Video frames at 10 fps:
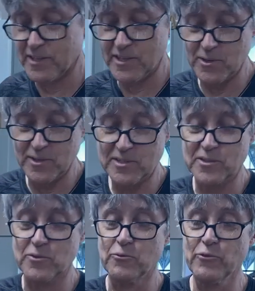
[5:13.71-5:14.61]
to do is
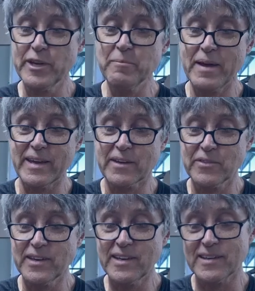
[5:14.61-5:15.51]
to remake
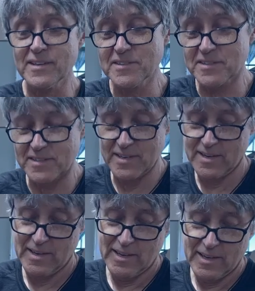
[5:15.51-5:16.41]
these,
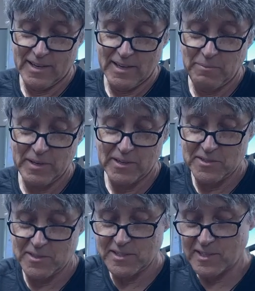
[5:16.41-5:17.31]
because
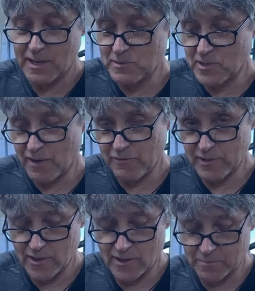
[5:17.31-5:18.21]
this comes off a
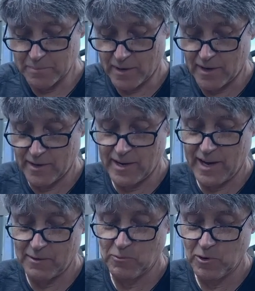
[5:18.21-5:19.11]
long bar,
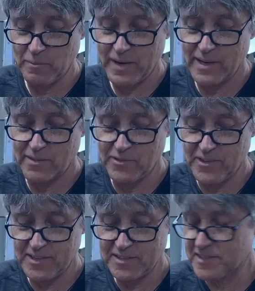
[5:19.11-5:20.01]
and we'll make
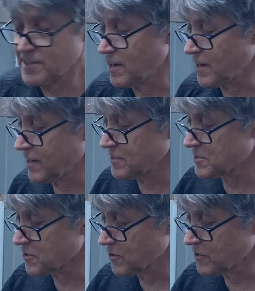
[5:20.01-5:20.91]
this size
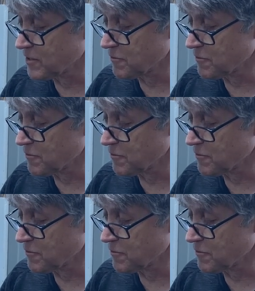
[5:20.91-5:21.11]
so that it